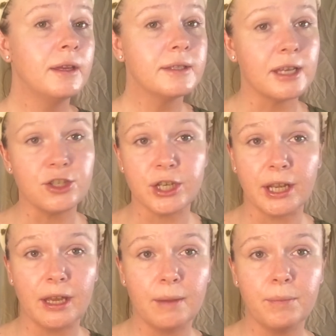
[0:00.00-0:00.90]
touching
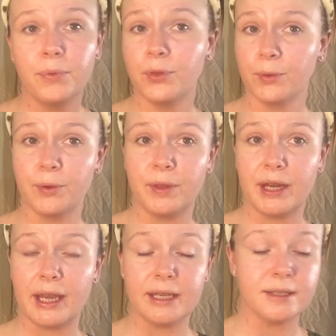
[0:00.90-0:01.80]
up through the
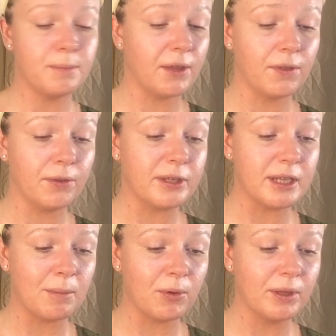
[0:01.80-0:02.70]
day. Is about the only
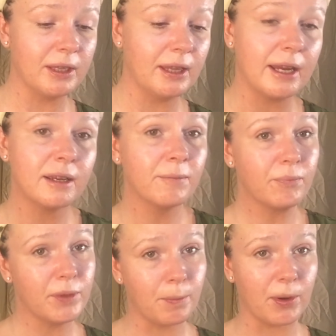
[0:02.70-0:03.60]
time I really like
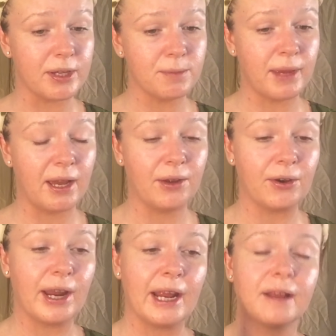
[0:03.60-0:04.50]
the pressed
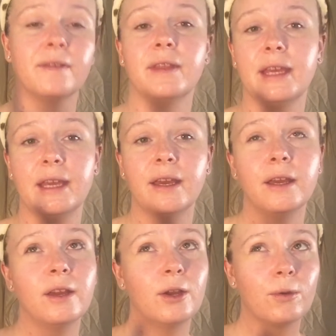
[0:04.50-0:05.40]
powder. And the
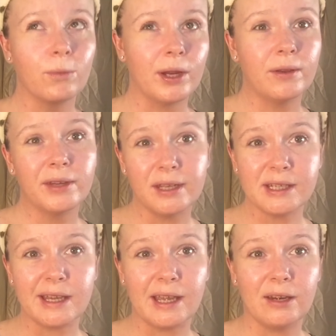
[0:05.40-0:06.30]
round
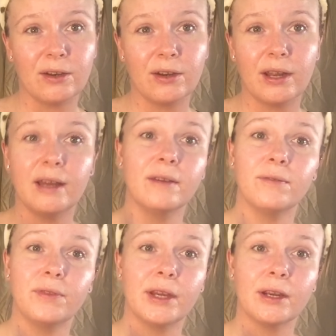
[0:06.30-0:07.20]
container of
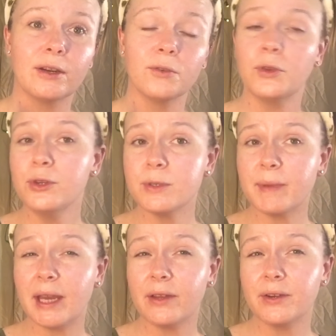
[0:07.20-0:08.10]
their loose
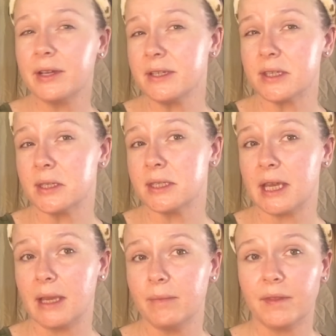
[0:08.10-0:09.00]
powder is the
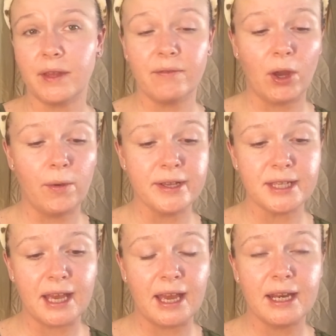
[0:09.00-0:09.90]
same that they've always
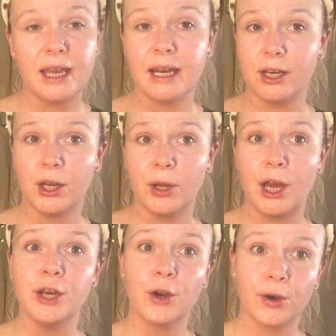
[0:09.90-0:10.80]
had, and I
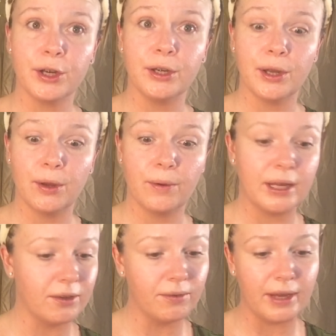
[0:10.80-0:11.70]
already know I
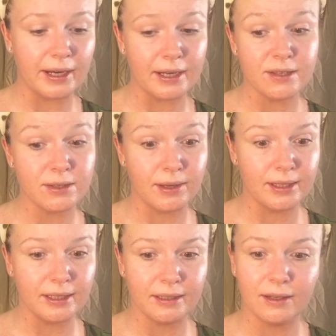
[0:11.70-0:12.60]
don't like it, so I
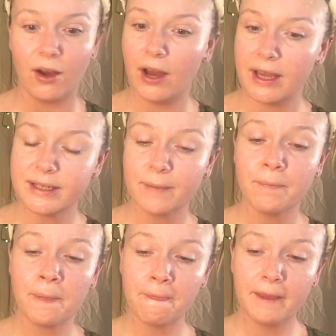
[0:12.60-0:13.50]
did not
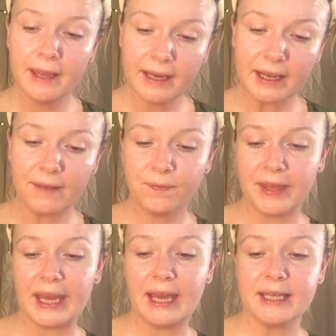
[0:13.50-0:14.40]
get
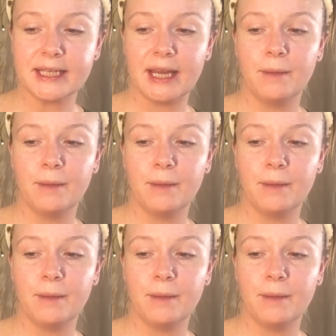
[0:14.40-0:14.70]
that.